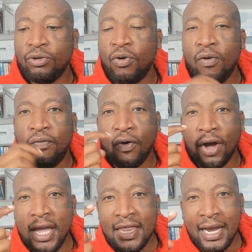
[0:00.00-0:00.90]
you go for
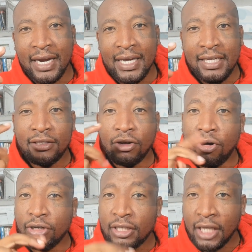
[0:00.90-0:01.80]
either leads
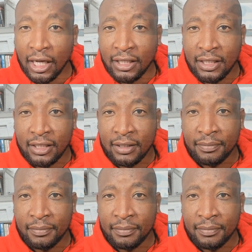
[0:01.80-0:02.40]
or sales.